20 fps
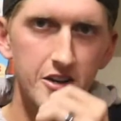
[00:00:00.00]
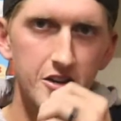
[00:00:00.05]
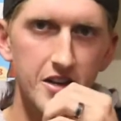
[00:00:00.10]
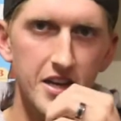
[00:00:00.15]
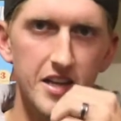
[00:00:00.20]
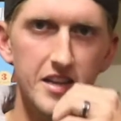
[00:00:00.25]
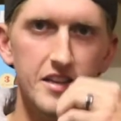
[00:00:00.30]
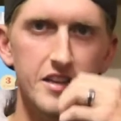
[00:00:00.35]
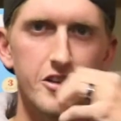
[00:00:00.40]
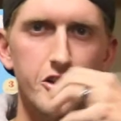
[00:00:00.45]
And you
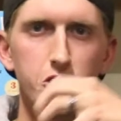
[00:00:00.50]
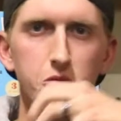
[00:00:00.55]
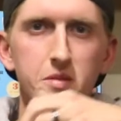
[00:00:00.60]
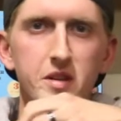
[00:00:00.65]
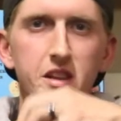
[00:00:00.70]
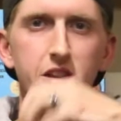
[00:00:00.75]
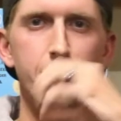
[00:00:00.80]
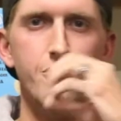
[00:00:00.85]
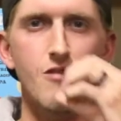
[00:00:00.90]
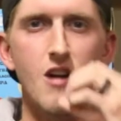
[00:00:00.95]
get a little
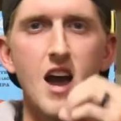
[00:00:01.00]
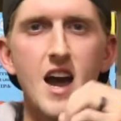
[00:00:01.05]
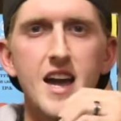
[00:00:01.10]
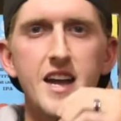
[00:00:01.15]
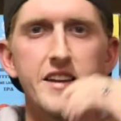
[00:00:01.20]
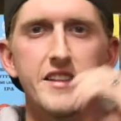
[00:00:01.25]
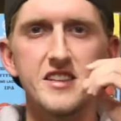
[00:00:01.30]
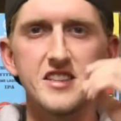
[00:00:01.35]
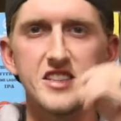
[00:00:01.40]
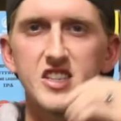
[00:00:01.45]
bit of the
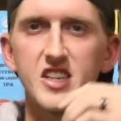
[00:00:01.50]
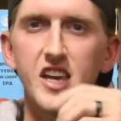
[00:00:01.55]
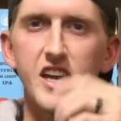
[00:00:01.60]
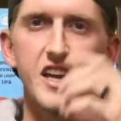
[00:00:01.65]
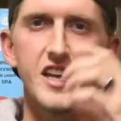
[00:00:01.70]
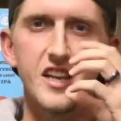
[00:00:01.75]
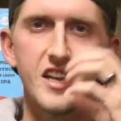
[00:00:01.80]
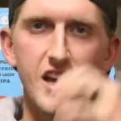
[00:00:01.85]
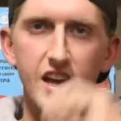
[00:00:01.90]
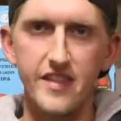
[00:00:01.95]
rind, the
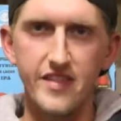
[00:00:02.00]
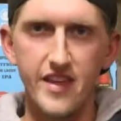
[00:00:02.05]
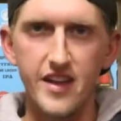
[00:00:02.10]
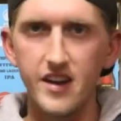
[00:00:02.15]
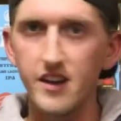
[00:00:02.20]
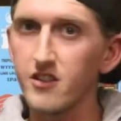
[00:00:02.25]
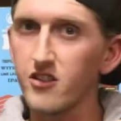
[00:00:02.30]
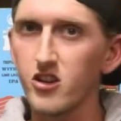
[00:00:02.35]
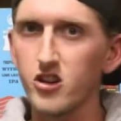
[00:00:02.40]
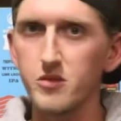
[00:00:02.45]
skin, and
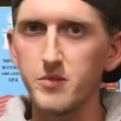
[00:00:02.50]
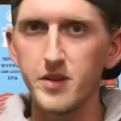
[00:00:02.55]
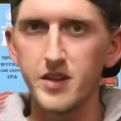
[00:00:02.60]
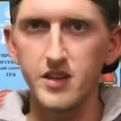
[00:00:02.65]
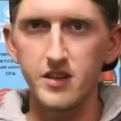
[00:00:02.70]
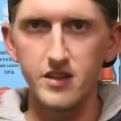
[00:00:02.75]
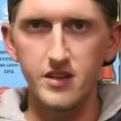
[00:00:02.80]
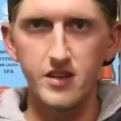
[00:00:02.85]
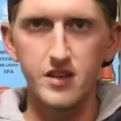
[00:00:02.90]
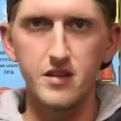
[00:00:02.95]
then a little
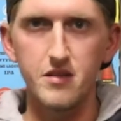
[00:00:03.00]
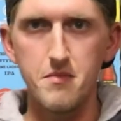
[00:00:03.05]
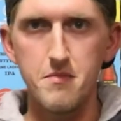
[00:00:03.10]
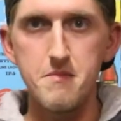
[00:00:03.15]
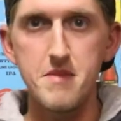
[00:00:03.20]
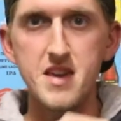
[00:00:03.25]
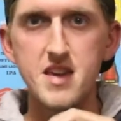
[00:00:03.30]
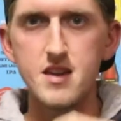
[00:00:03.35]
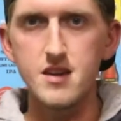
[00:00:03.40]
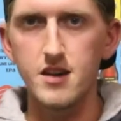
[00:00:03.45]
bit of the
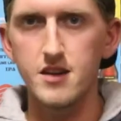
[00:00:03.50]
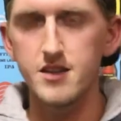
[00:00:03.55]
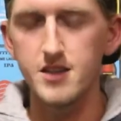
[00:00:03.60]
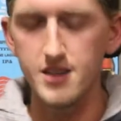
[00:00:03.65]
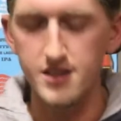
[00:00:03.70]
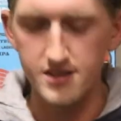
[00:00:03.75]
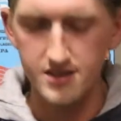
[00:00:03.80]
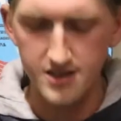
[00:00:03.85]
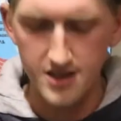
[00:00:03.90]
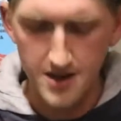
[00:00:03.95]
meat on
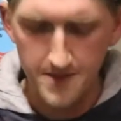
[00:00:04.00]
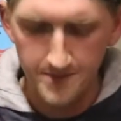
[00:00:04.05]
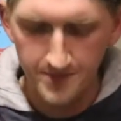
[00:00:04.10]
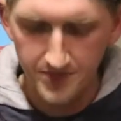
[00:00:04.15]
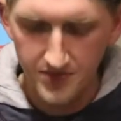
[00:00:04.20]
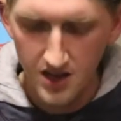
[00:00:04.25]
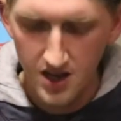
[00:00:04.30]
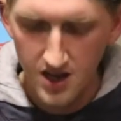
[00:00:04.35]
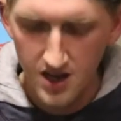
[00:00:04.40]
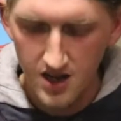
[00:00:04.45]
the inside.